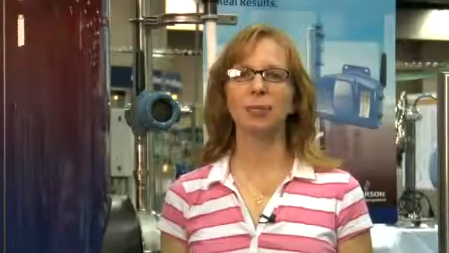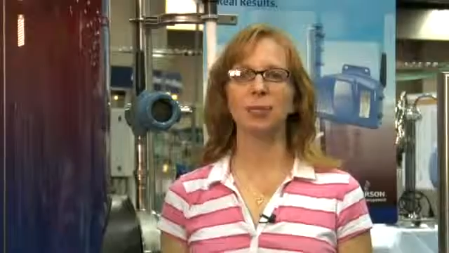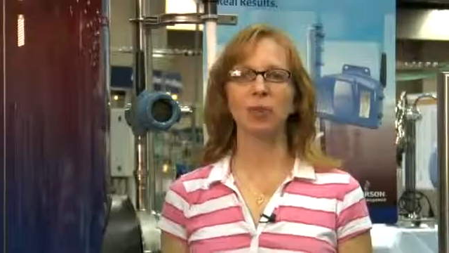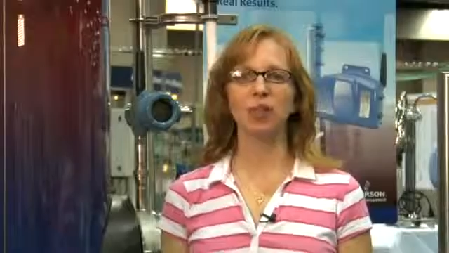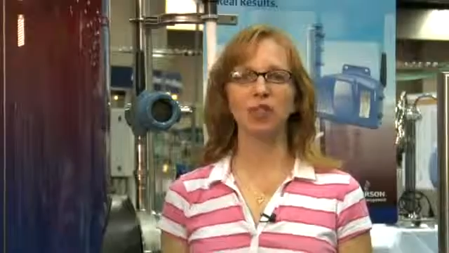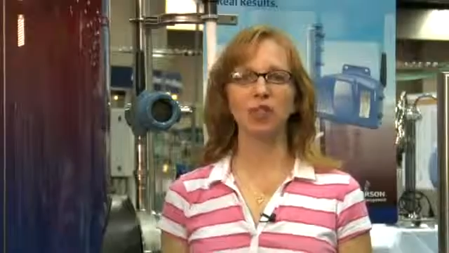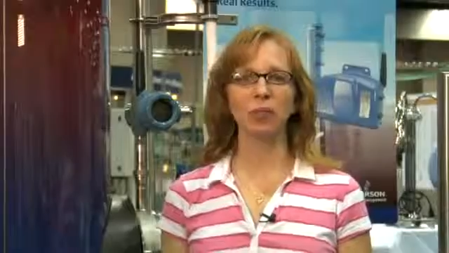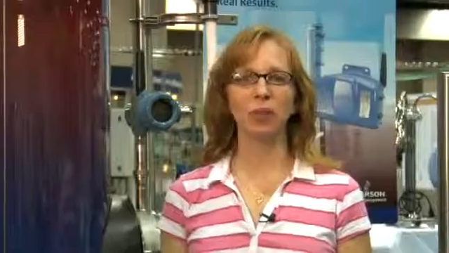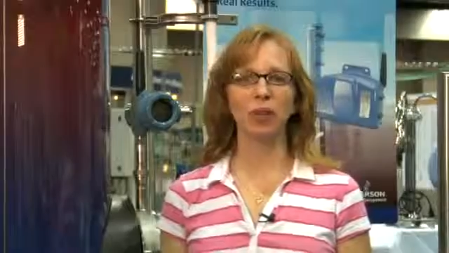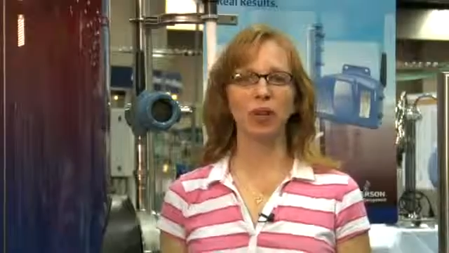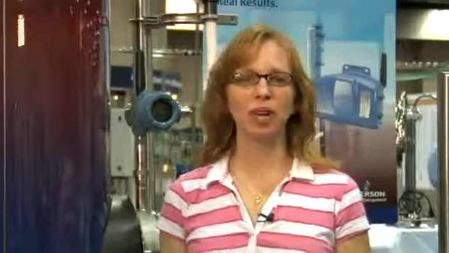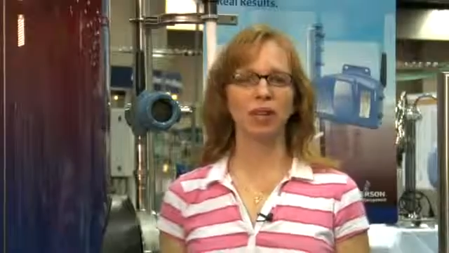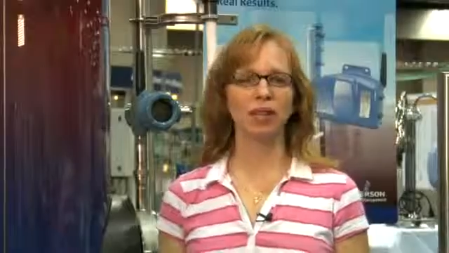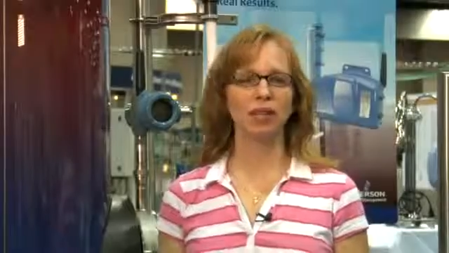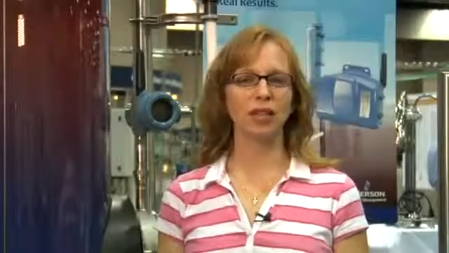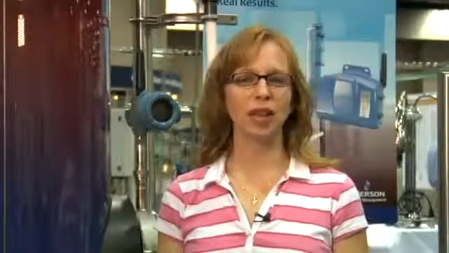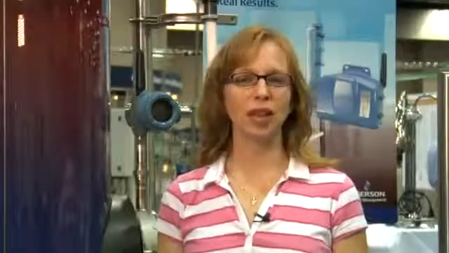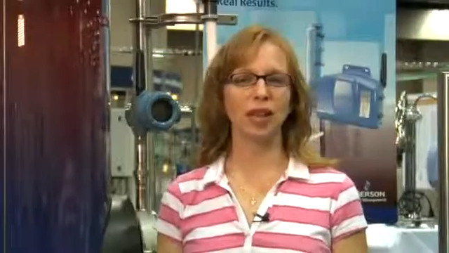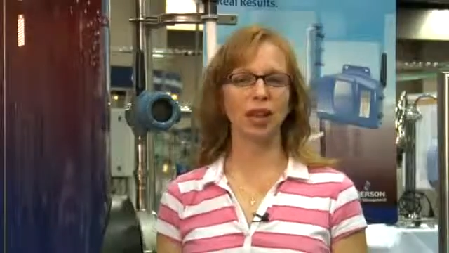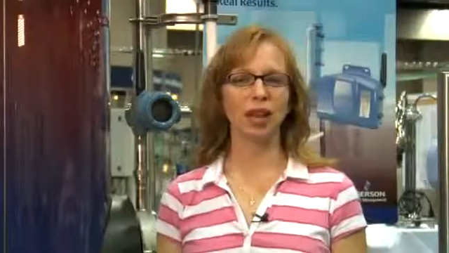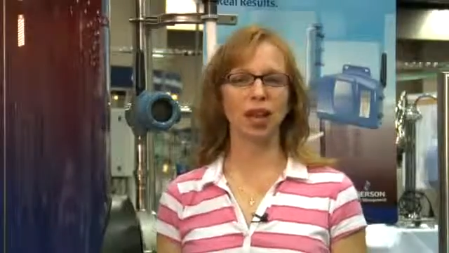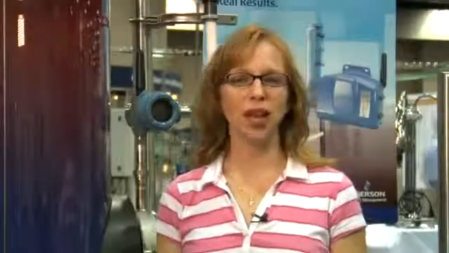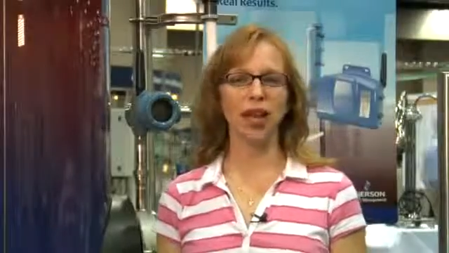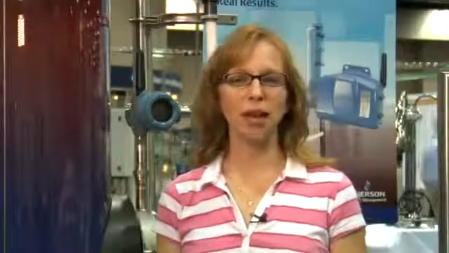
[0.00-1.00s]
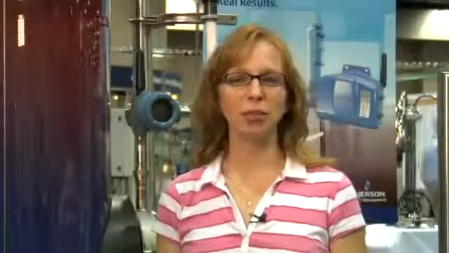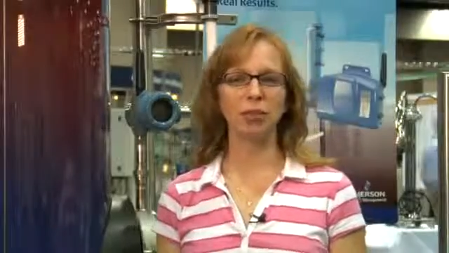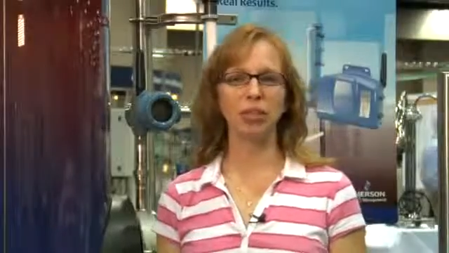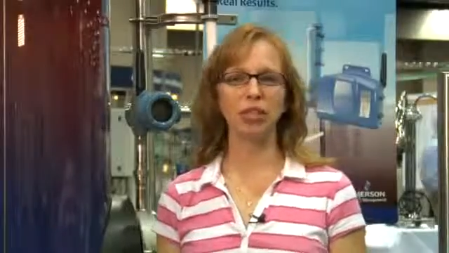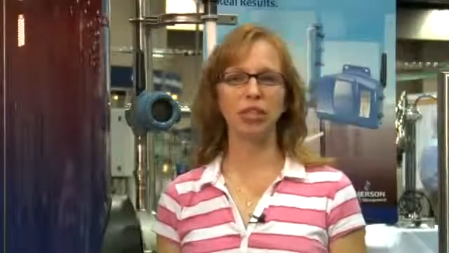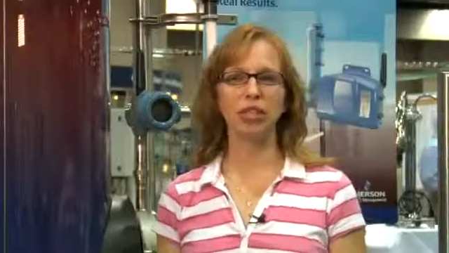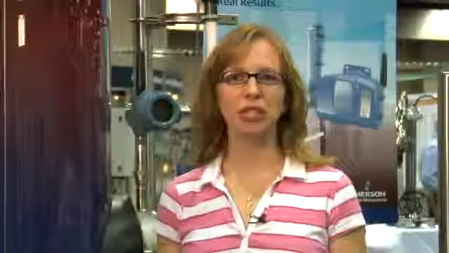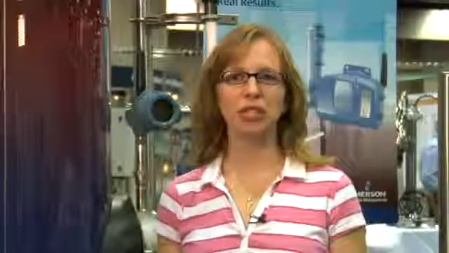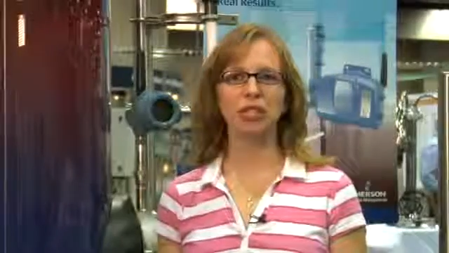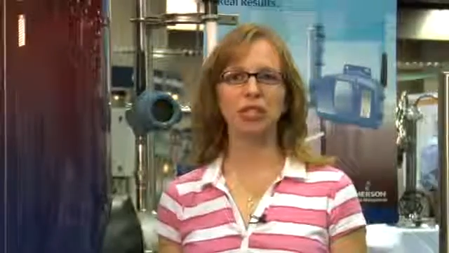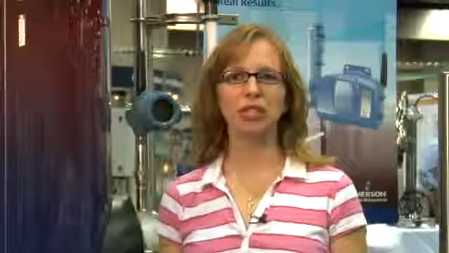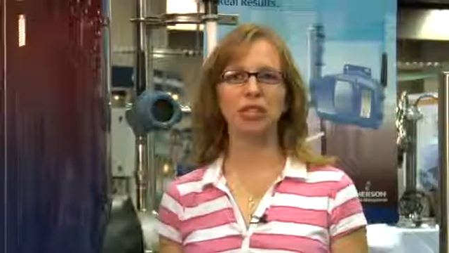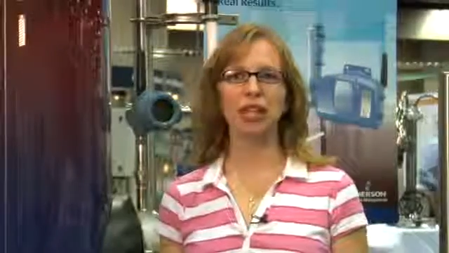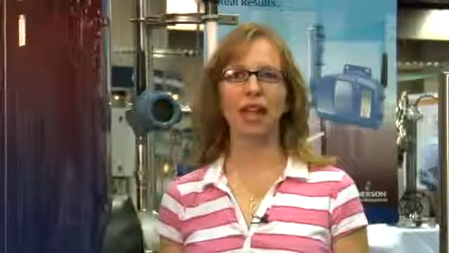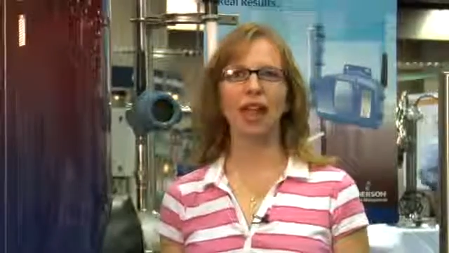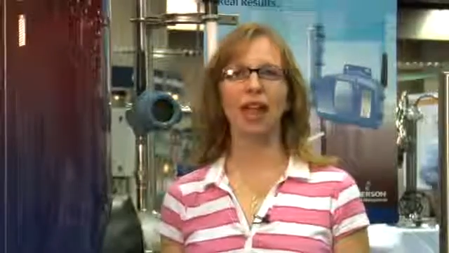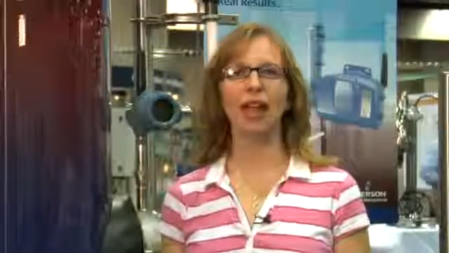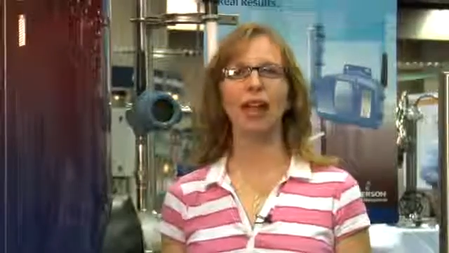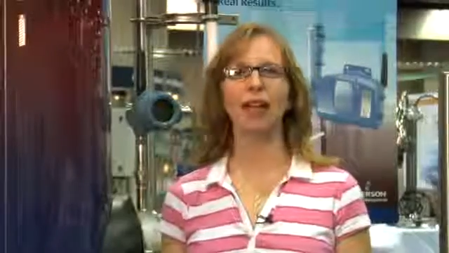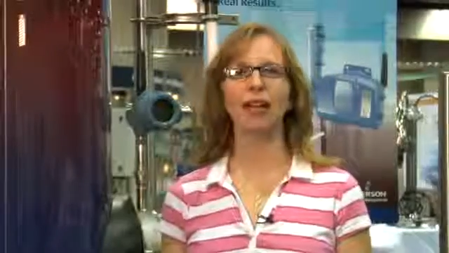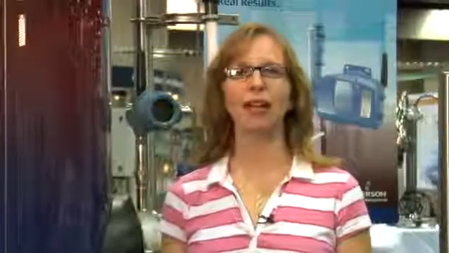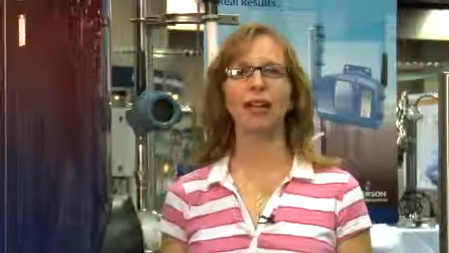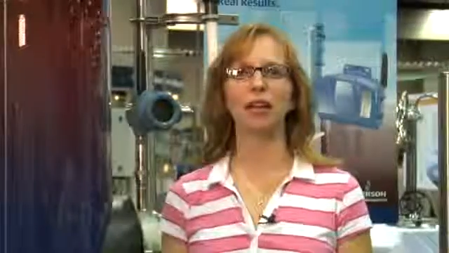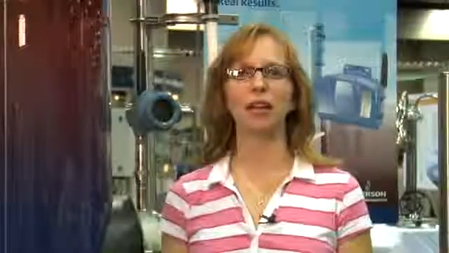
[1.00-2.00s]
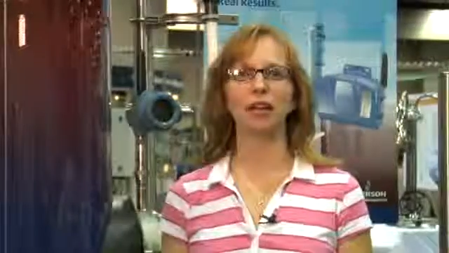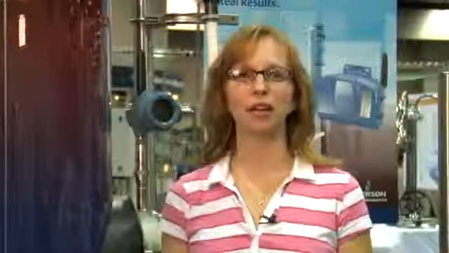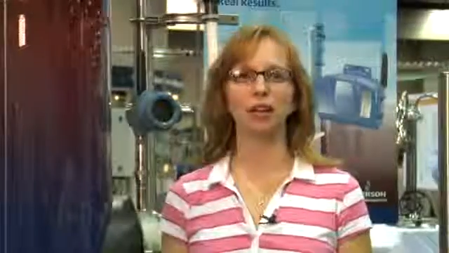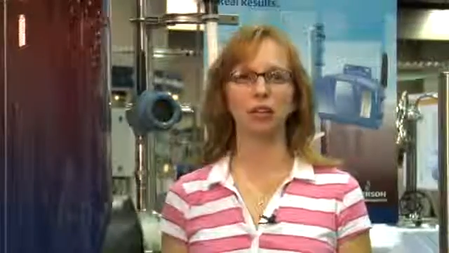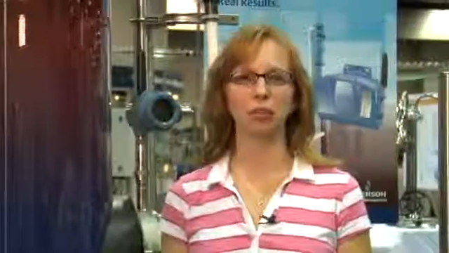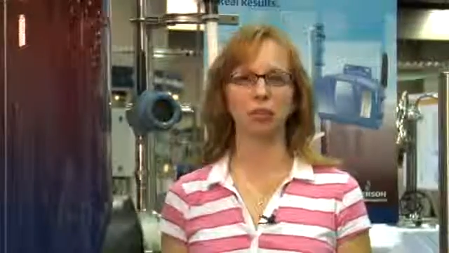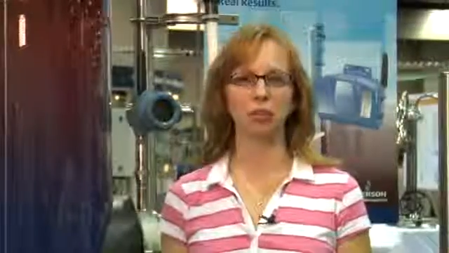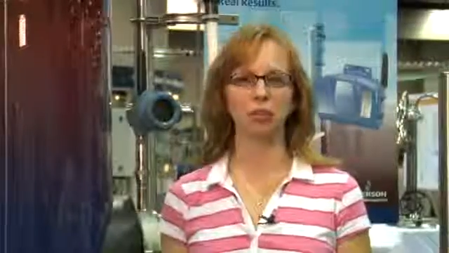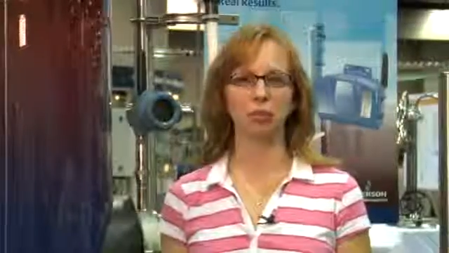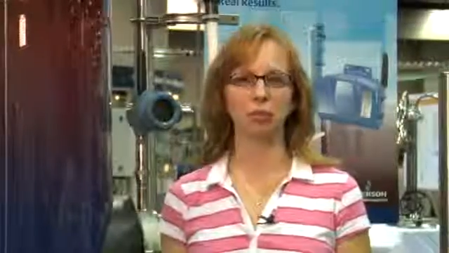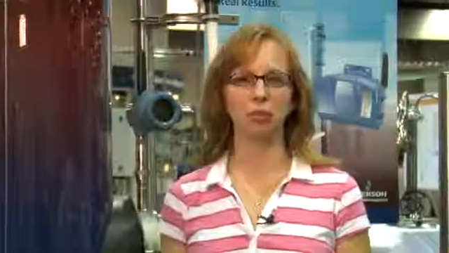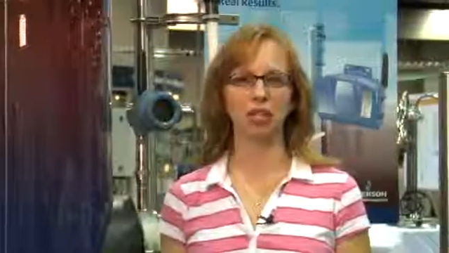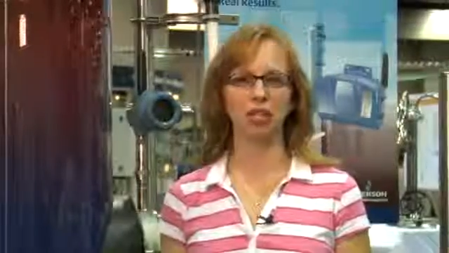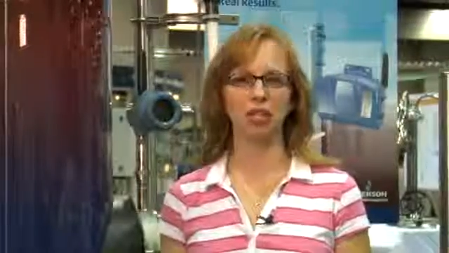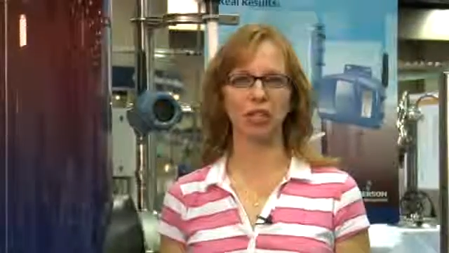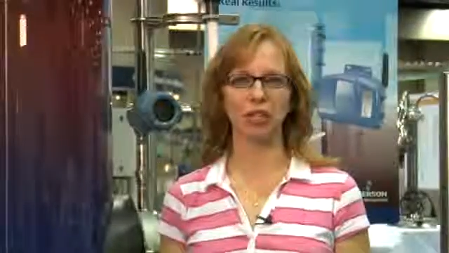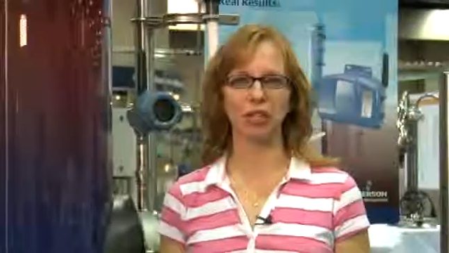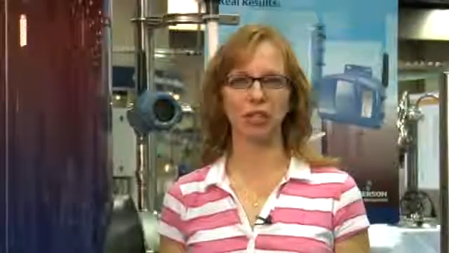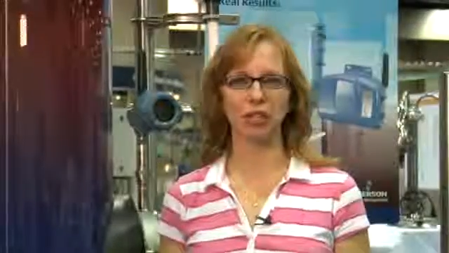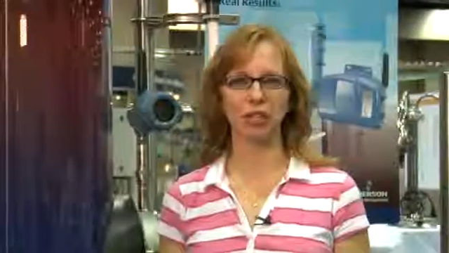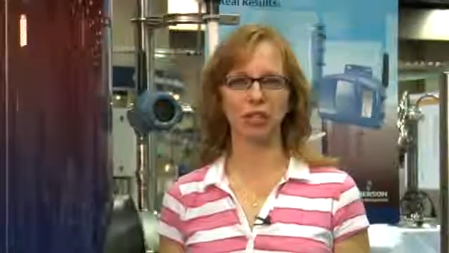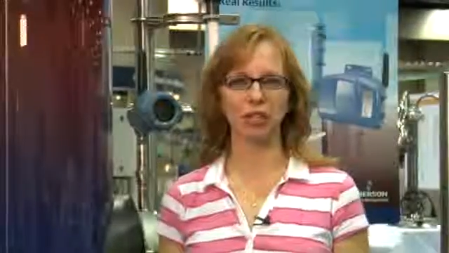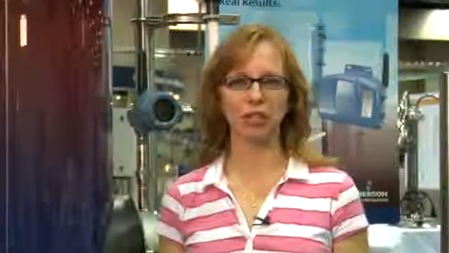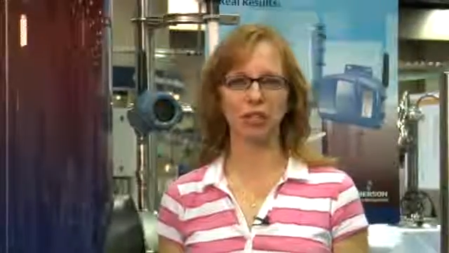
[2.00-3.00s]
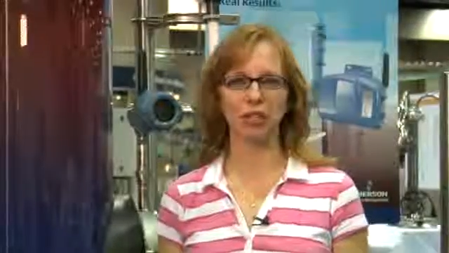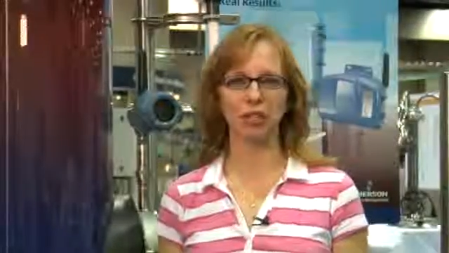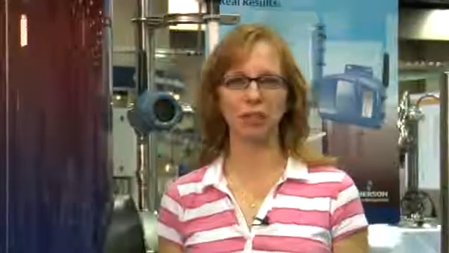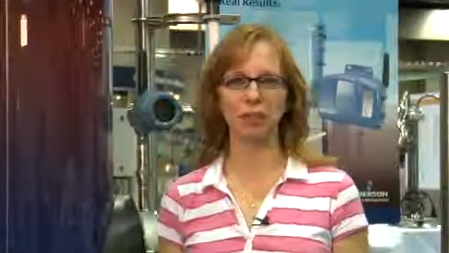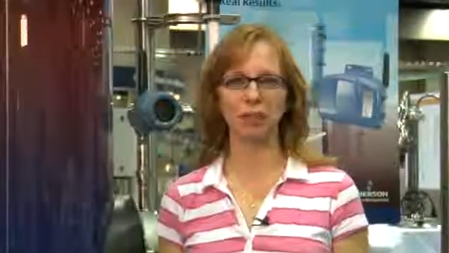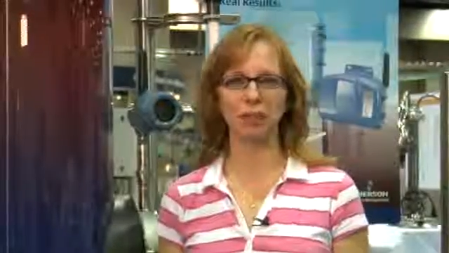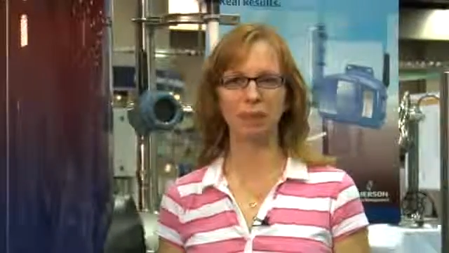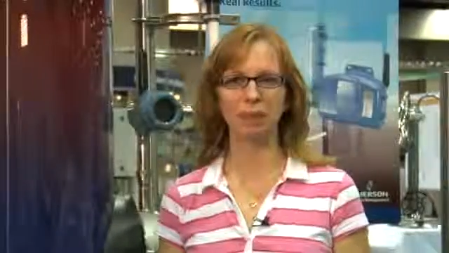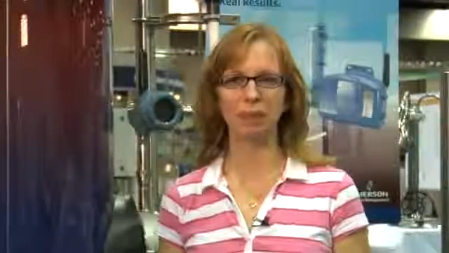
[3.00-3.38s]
multiple antenna options and enclosure materials.